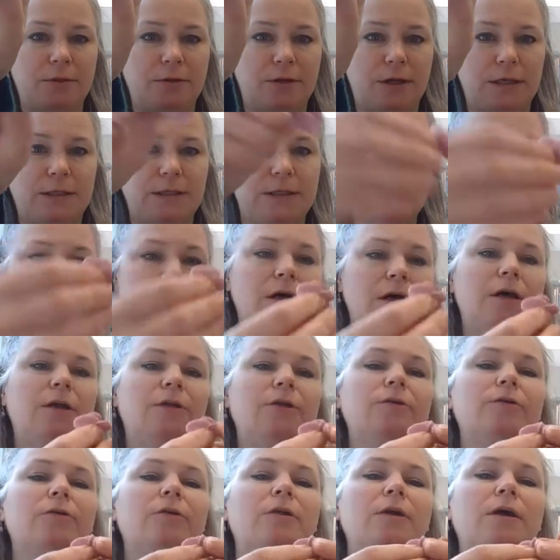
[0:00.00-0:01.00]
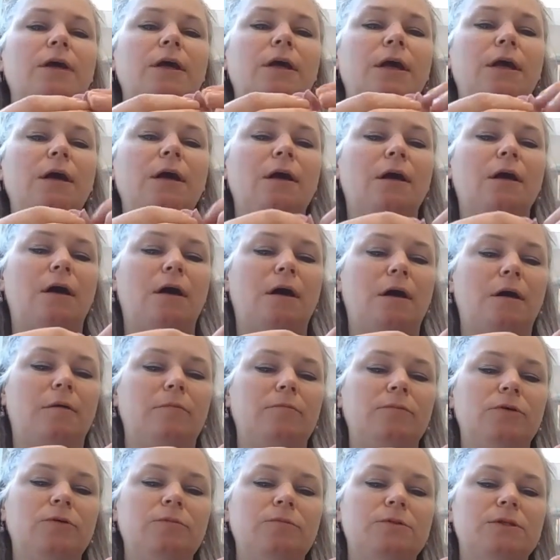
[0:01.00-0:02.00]
So that's the other thing.
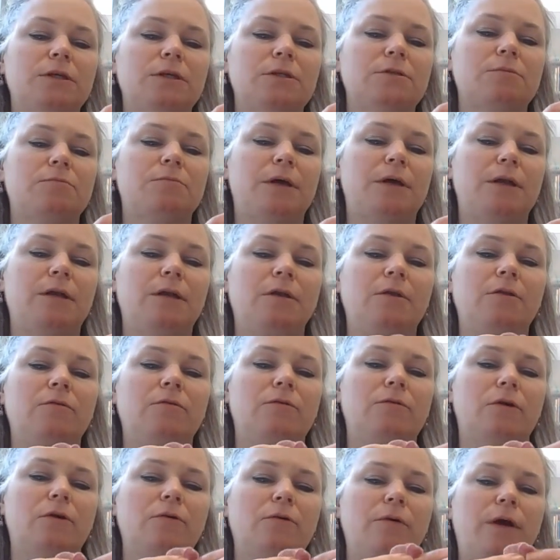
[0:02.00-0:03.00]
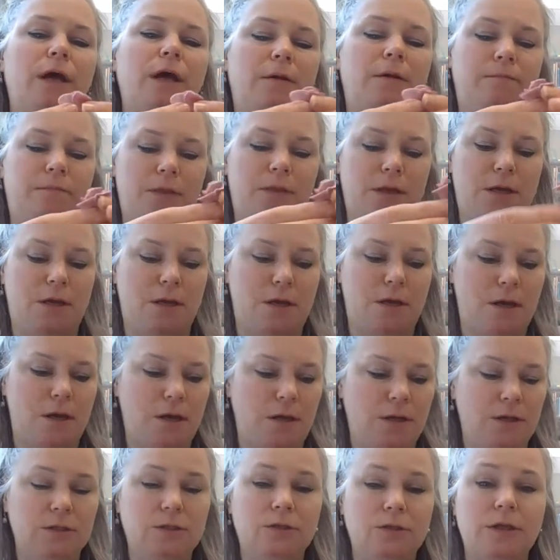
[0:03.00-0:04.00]
Oops, that's bending the wrong way.
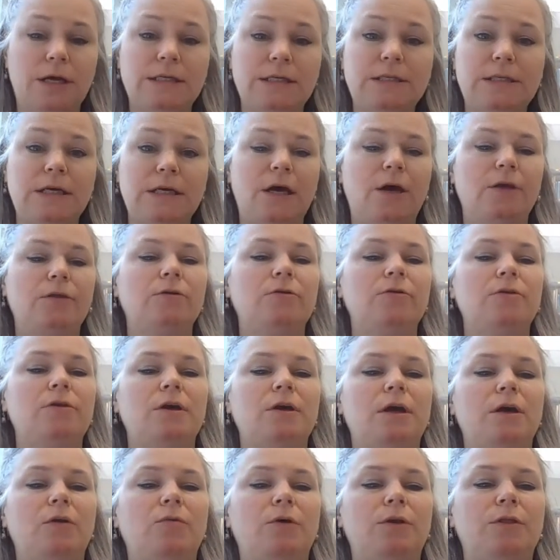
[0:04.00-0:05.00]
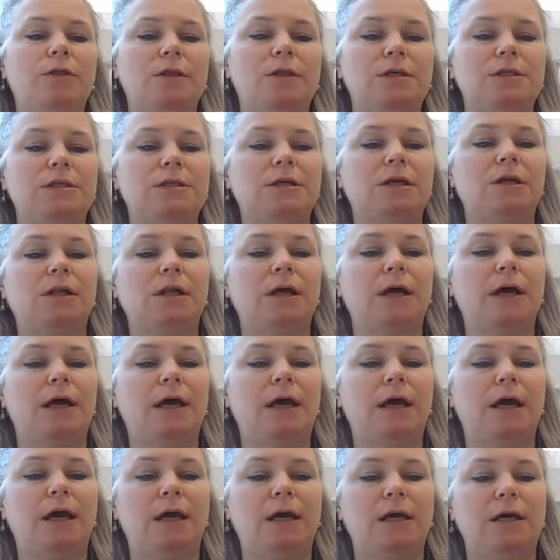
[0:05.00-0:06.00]
So that's the other thing with this
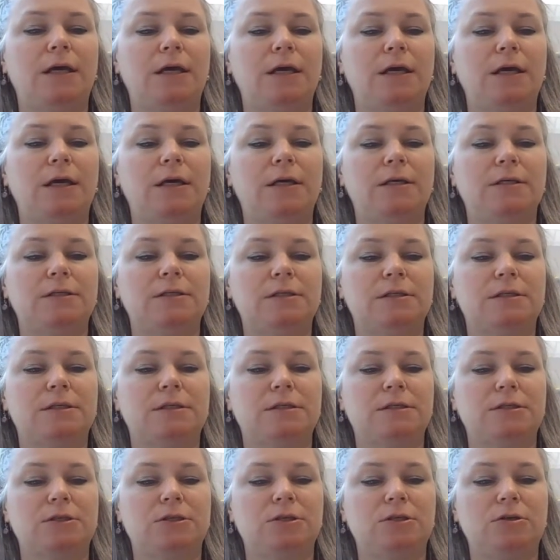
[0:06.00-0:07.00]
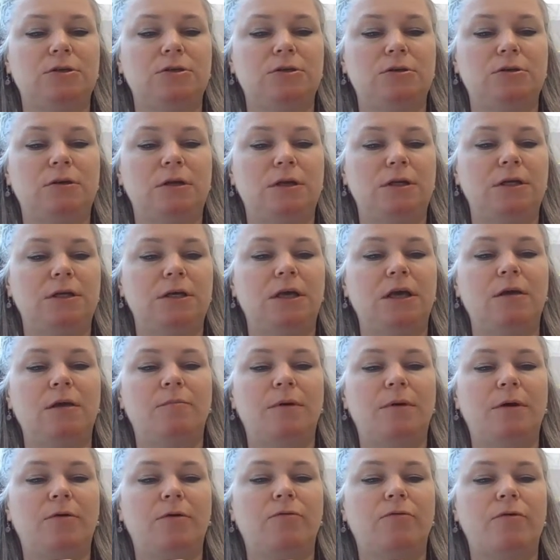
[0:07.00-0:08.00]
clay, is you do need to
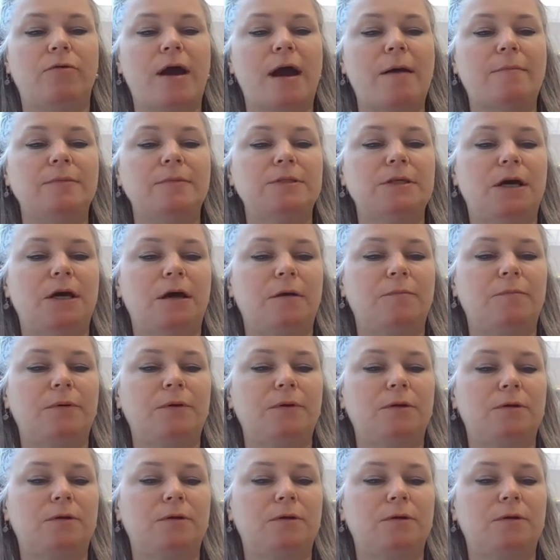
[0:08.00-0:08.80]
keep it wrapped up.